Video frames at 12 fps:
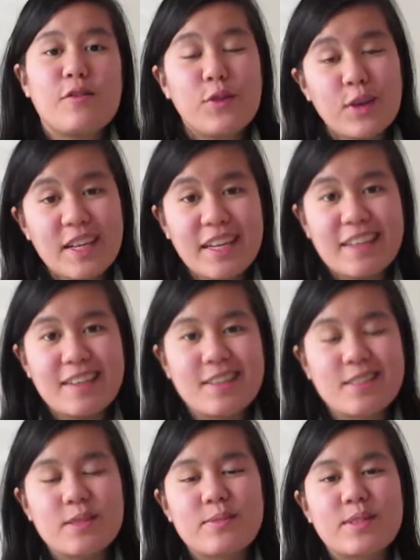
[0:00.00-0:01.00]
Food and eating
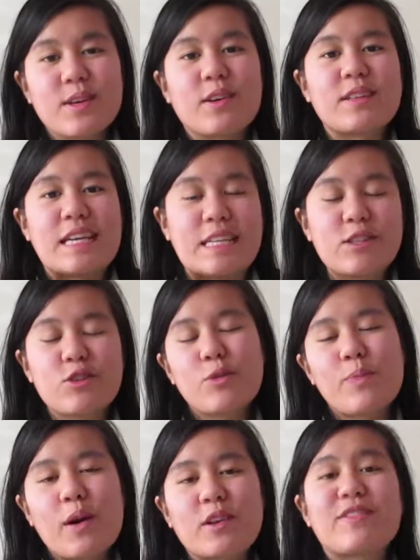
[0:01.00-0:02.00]
customs are an
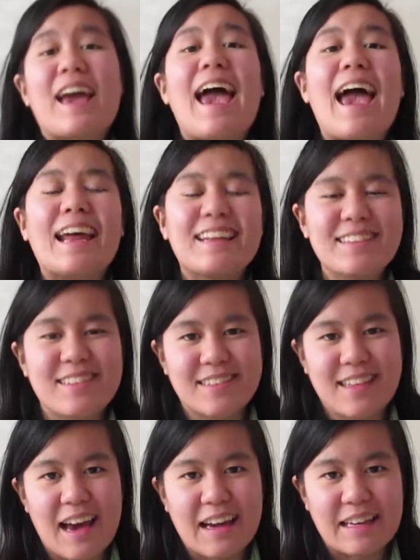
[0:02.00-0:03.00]
integral part of any
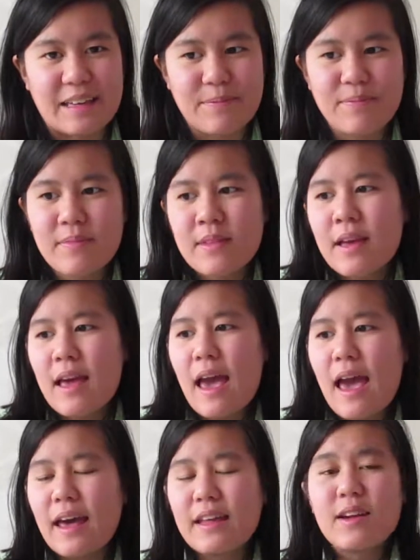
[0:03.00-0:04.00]
society.
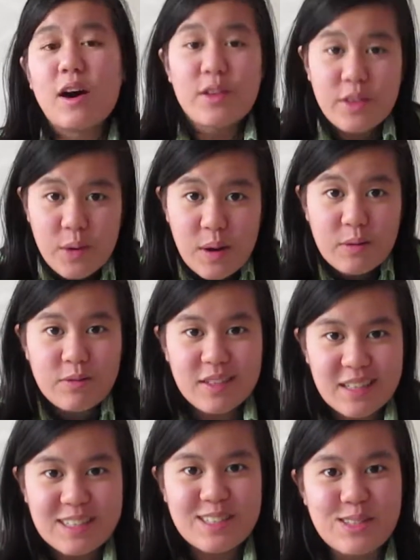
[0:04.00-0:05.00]
And although I
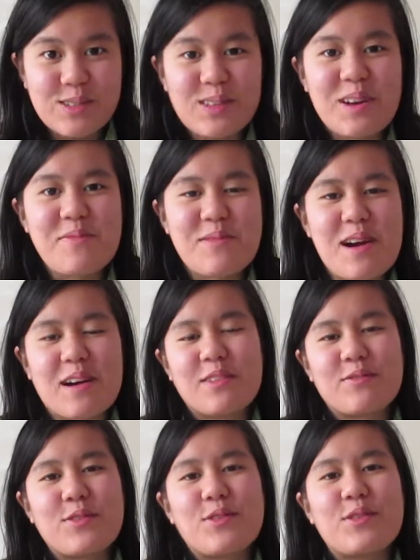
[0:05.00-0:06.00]
really do love
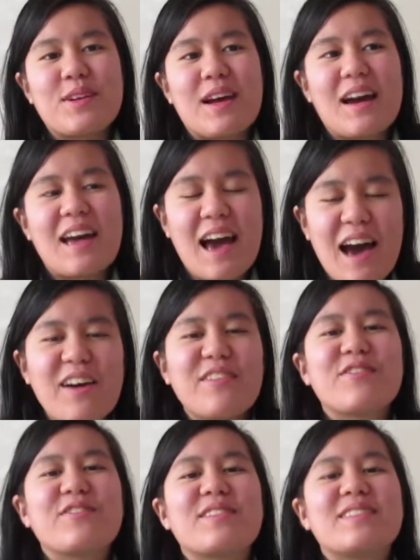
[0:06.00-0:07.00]
Moroccan food, I
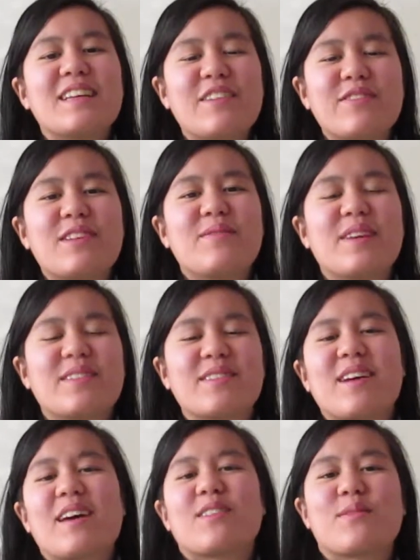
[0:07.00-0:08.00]
have definitely
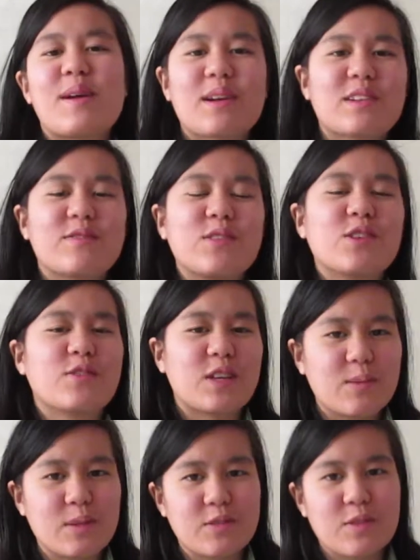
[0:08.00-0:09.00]
missed either American food or
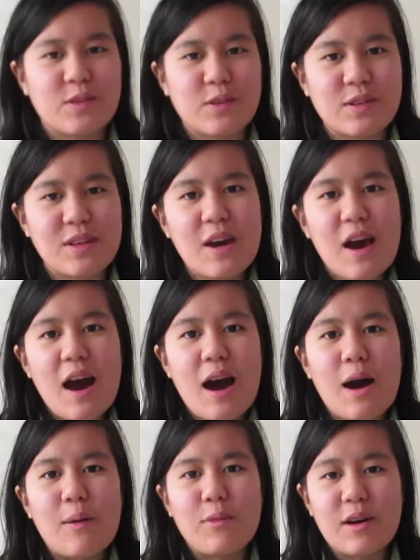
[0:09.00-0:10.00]
Vietnamese food
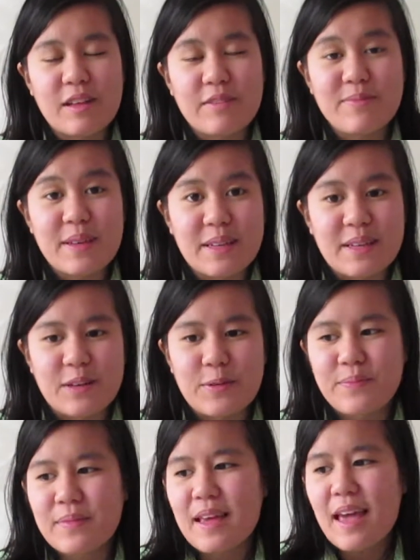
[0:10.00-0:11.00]
while I've been here.
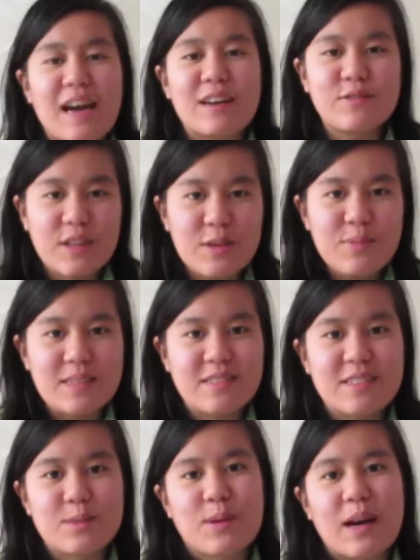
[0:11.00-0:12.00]
I was very
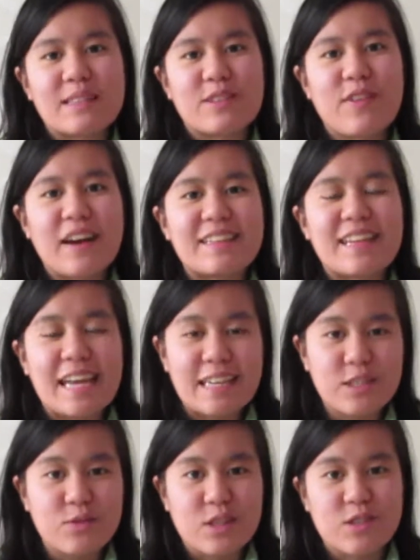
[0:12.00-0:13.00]
pleasantly surprised to find an
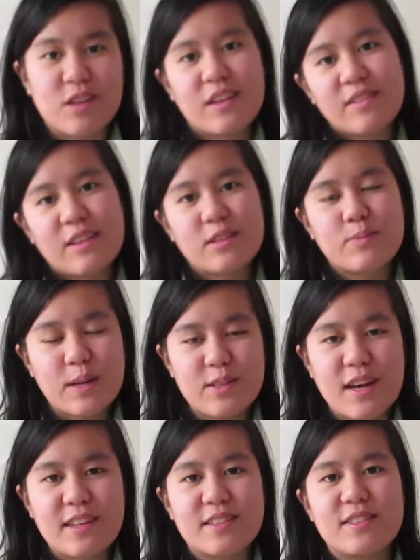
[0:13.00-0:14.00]
Asian restaurant that
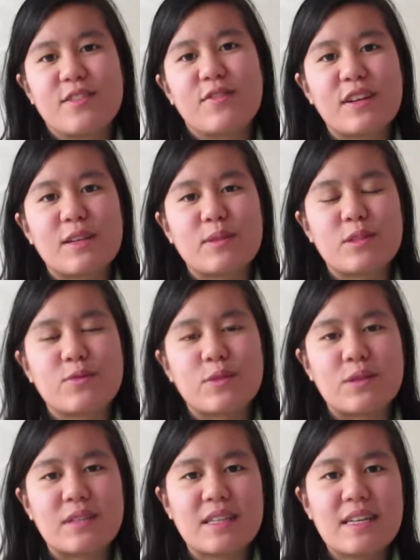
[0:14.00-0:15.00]
specializes in Vietnamese
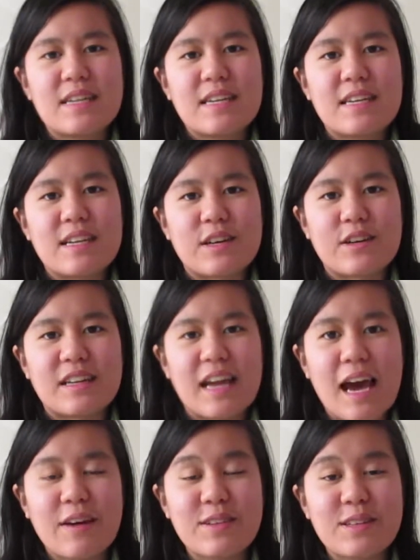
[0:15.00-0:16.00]
food here. And
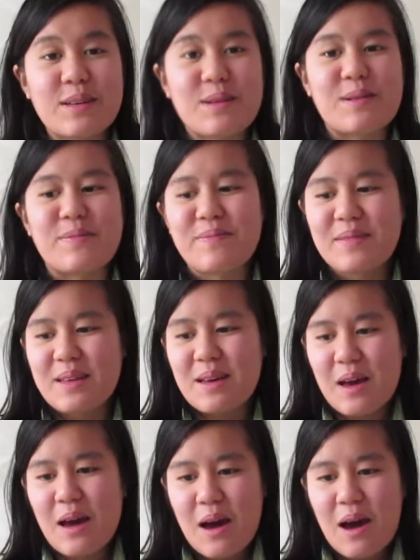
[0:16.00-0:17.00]
having a
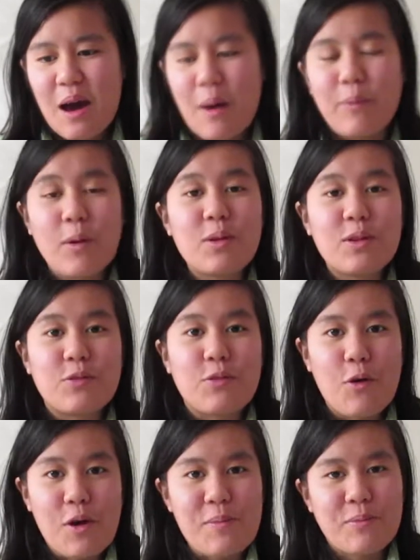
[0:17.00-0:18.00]
bowl of
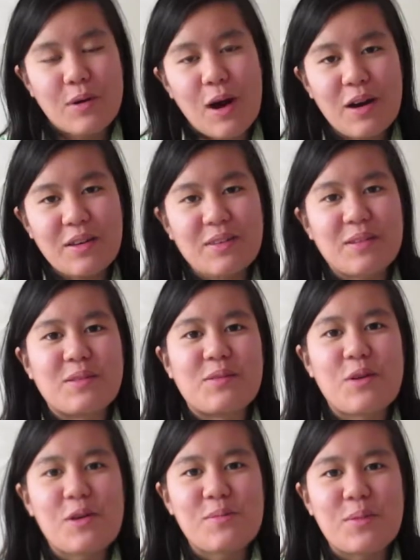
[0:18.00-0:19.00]
warm broth and a
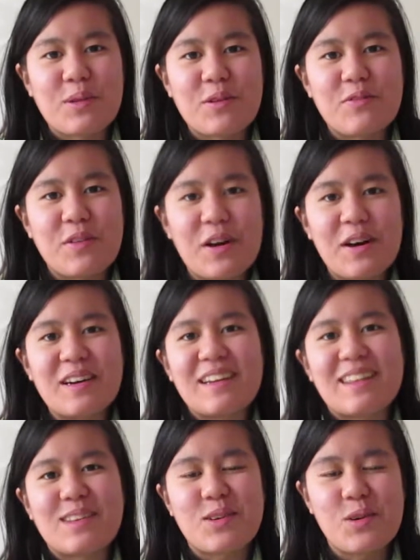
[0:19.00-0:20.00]
warm bowl of pho
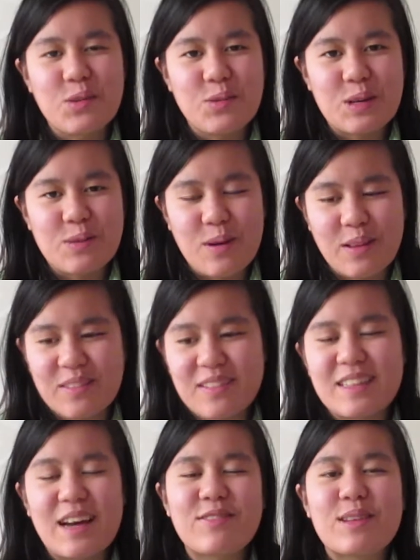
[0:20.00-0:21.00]
in the cold winter
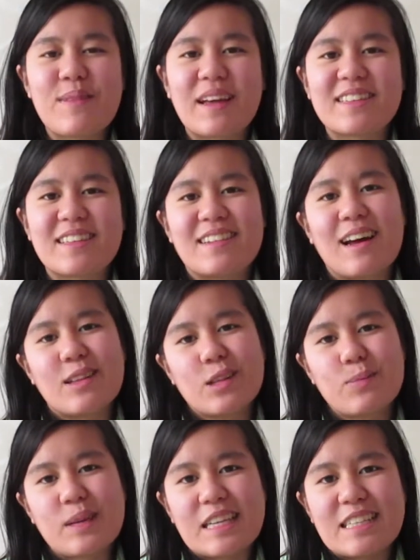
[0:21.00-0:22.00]
months definitely makes it a
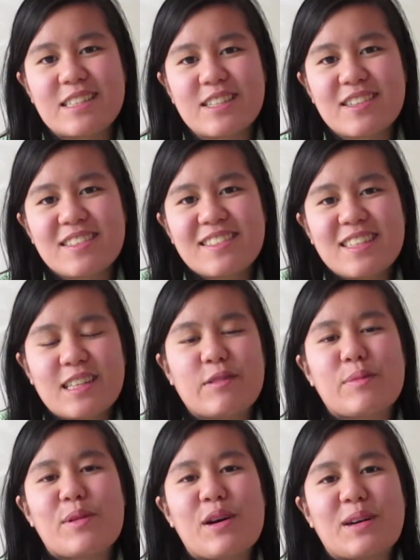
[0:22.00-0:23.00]
little bit easier to live
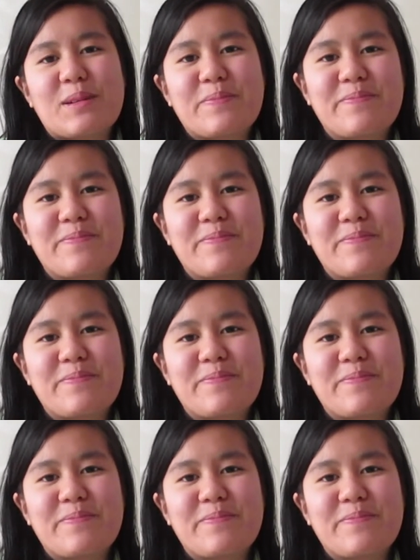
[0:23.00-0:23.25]
abroad.